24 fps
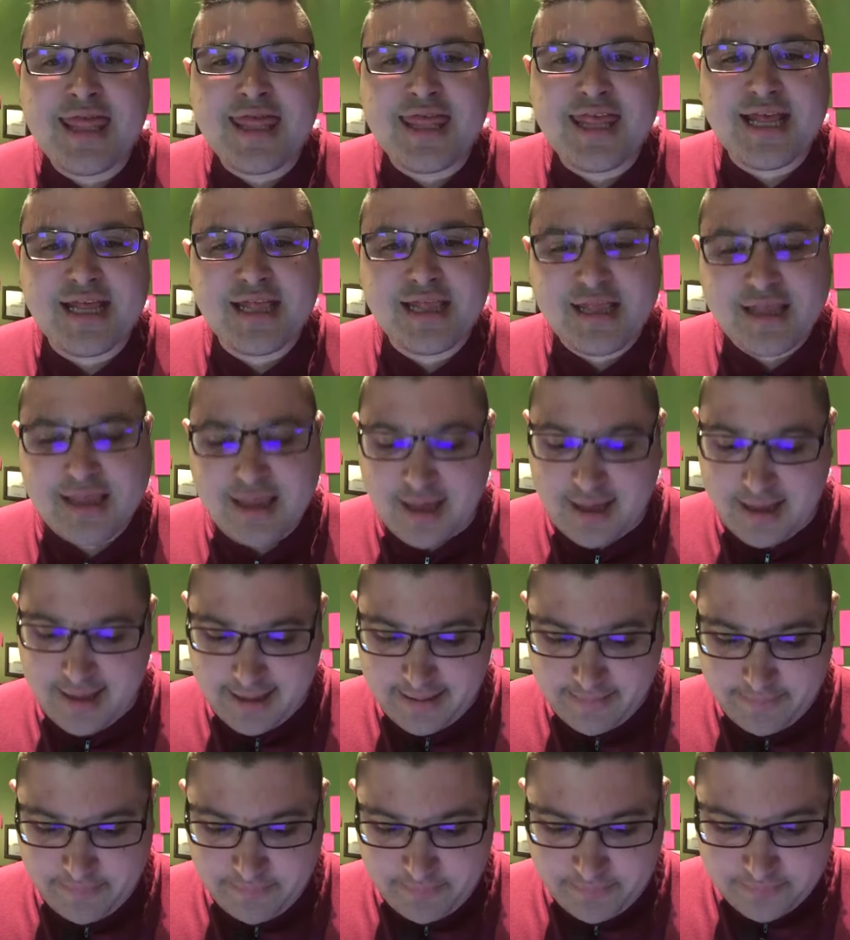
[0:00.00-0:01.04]
This
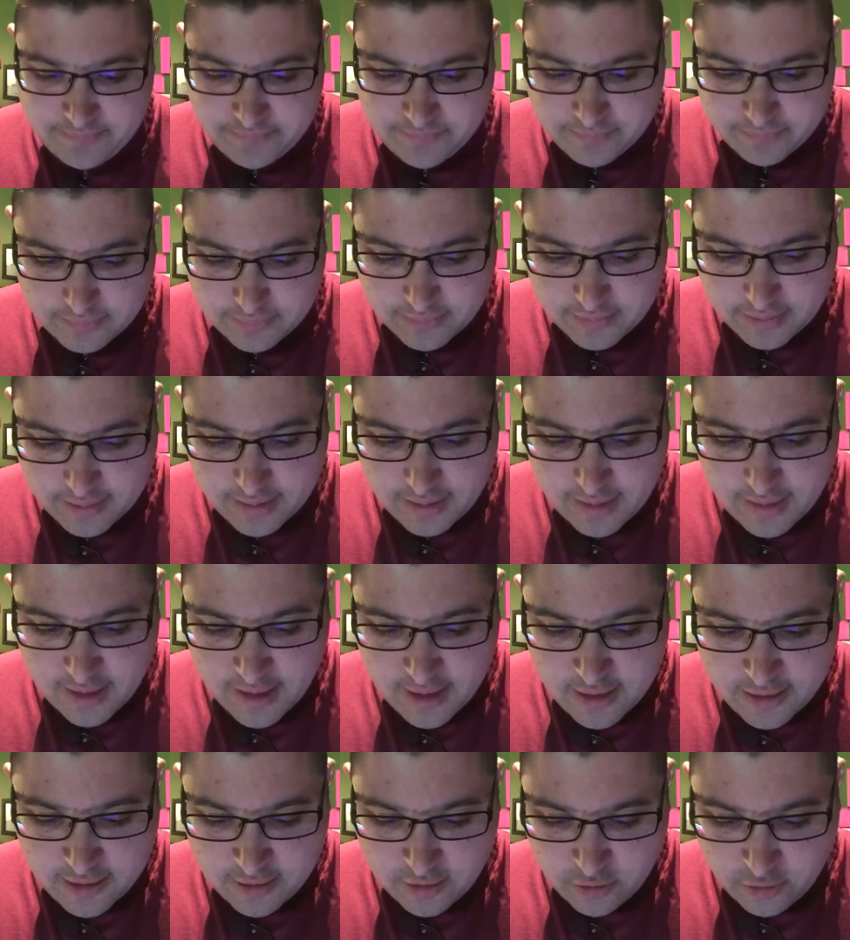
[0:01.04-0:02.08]
time,
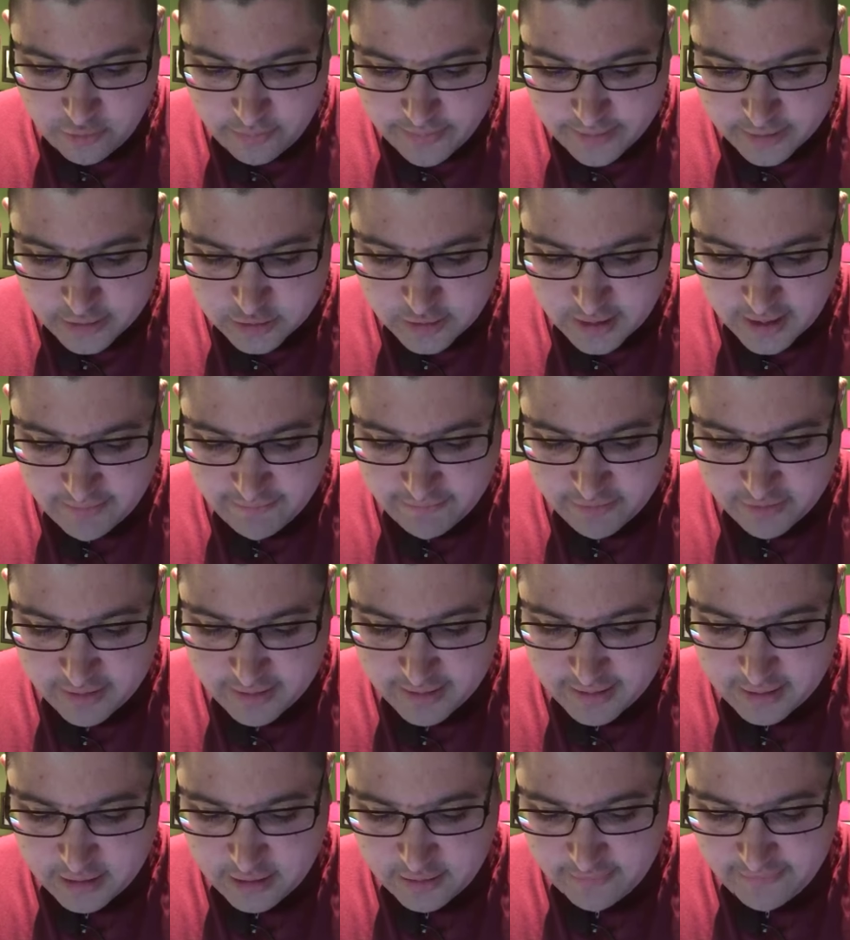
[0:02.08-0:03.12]
the Uber driver
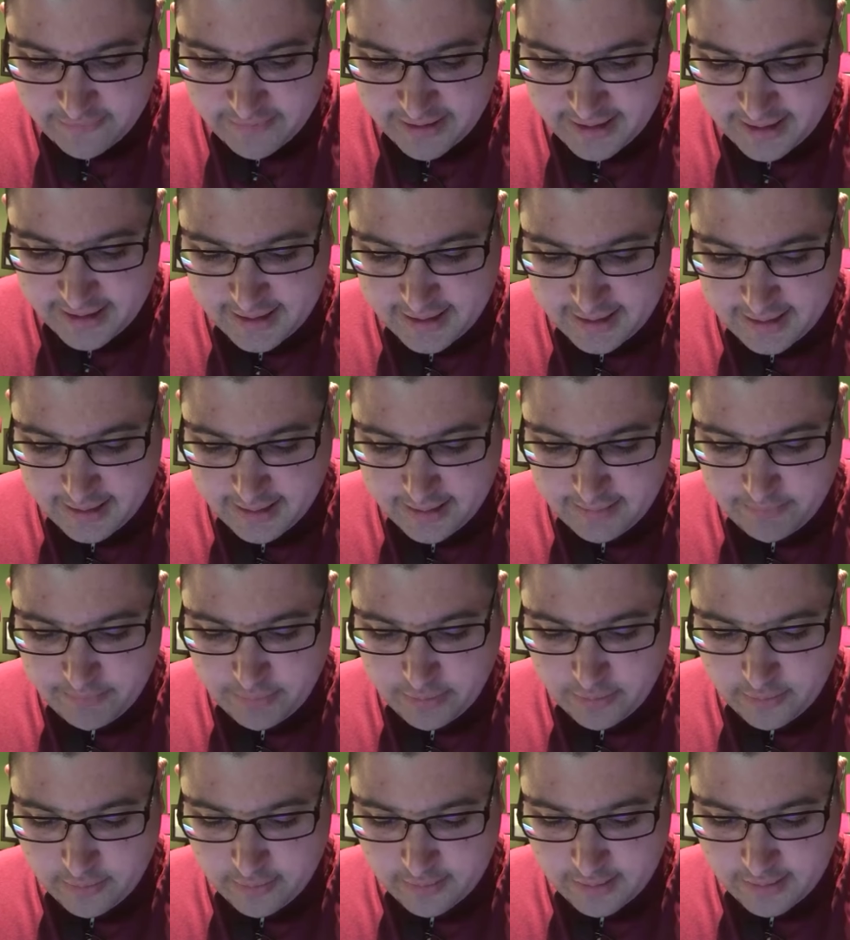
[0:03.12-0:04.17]
intervened and
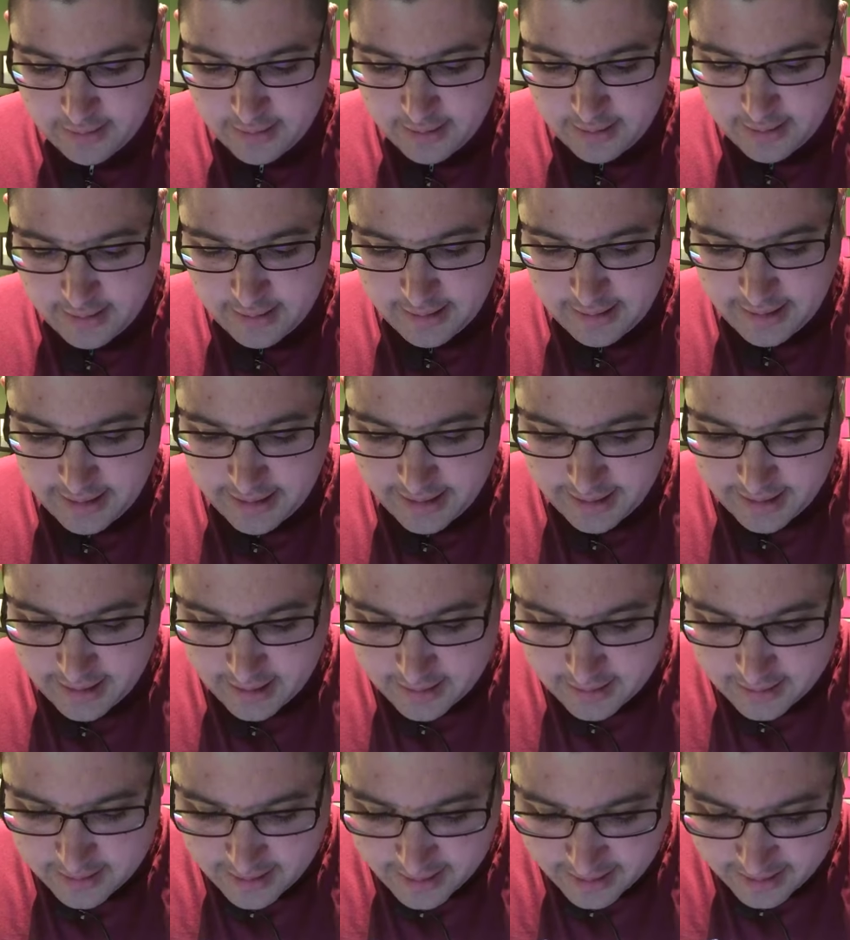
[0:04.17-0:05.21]
pulled a
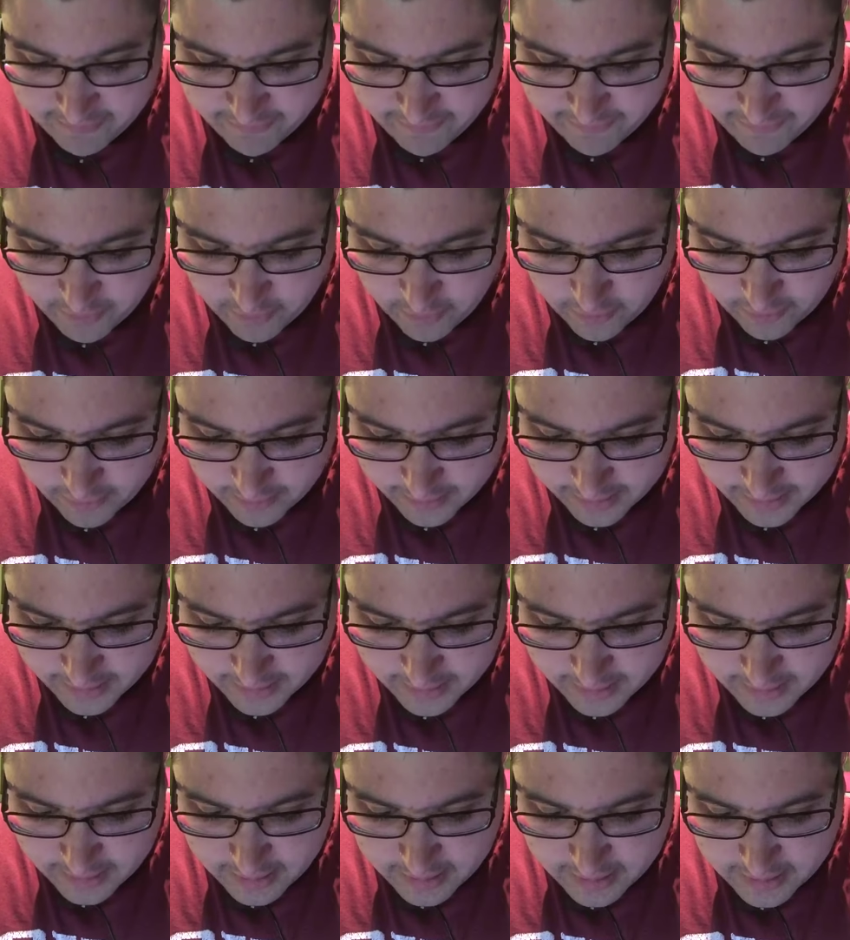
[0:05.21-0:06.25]
knife on
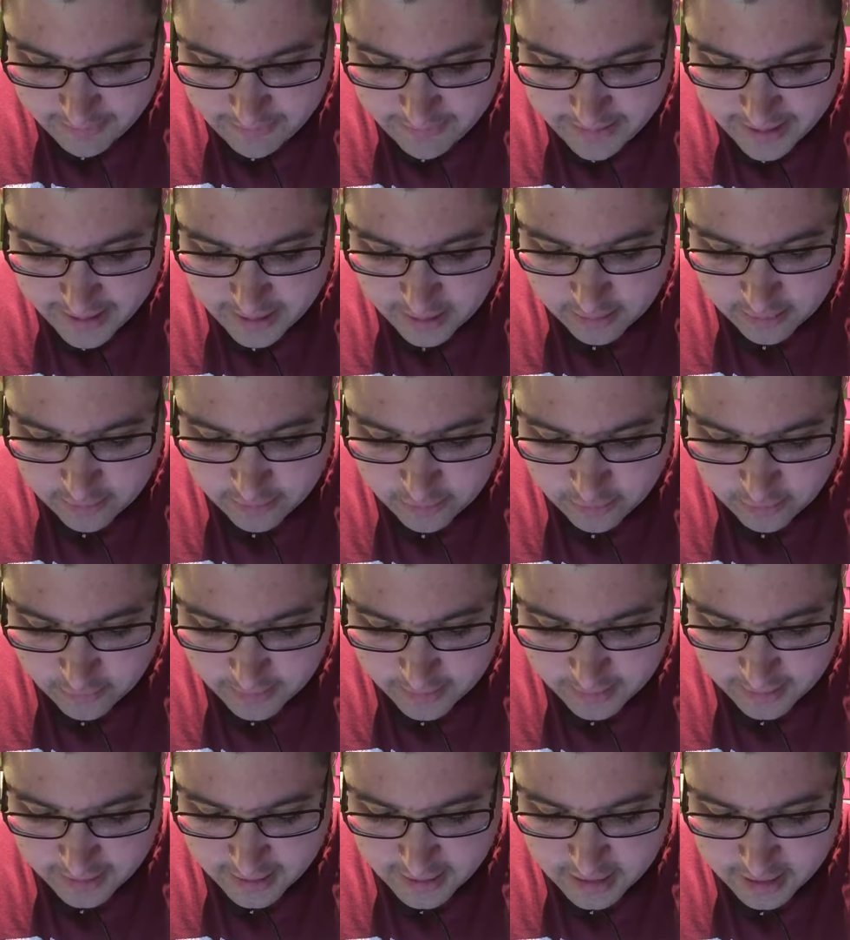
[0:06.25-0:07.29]
the male, who
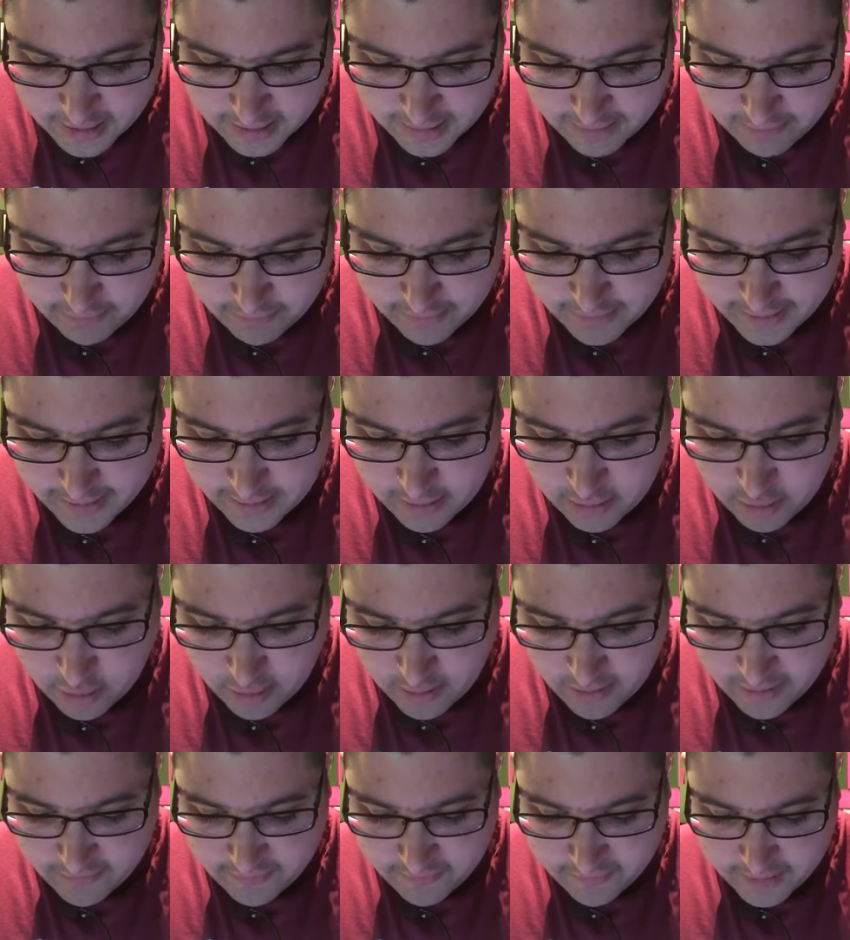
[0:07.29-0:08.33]
allegedly ran
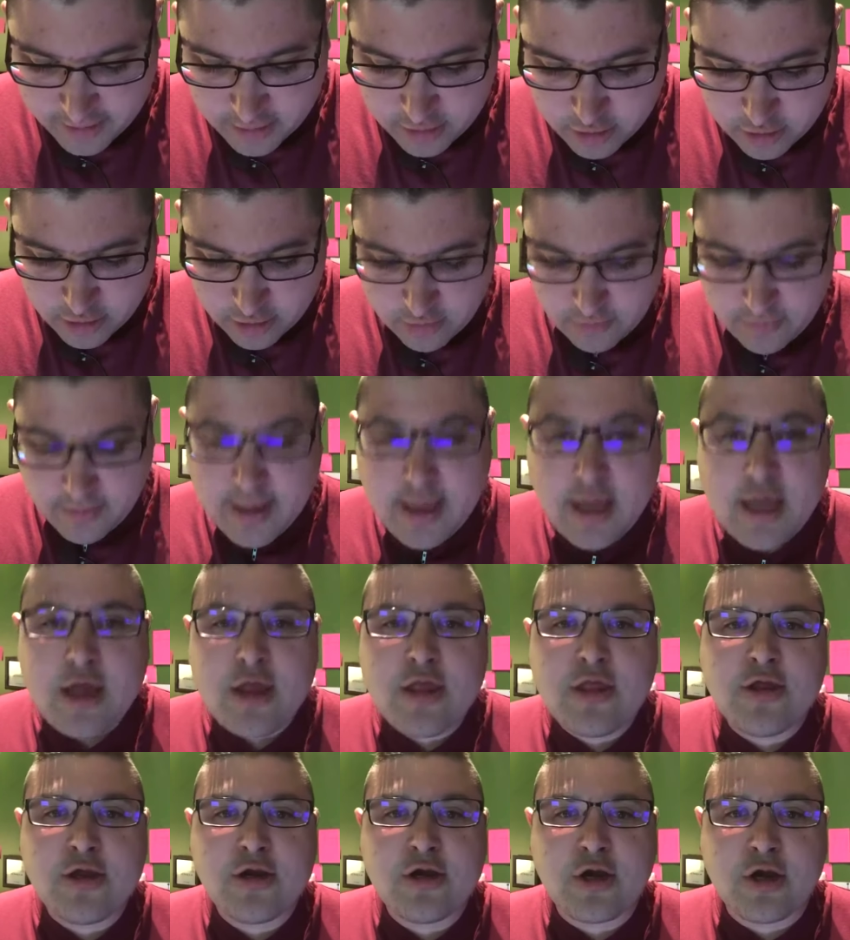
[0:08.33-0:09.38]
off into
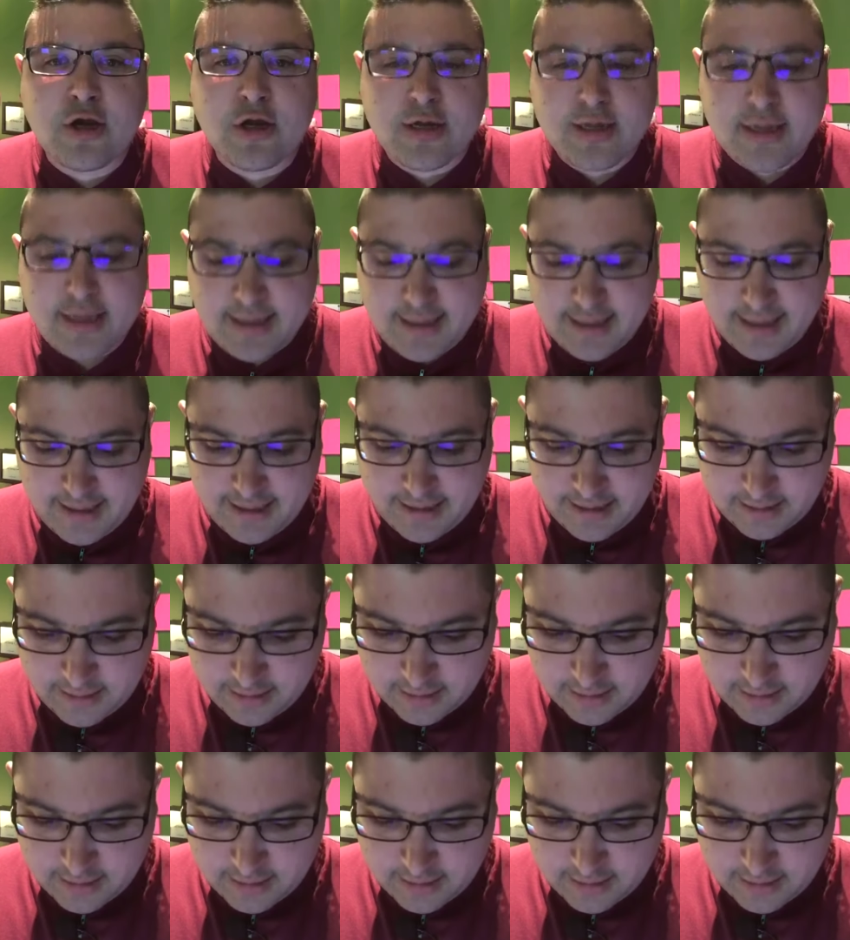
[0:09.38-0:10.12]
the darkness.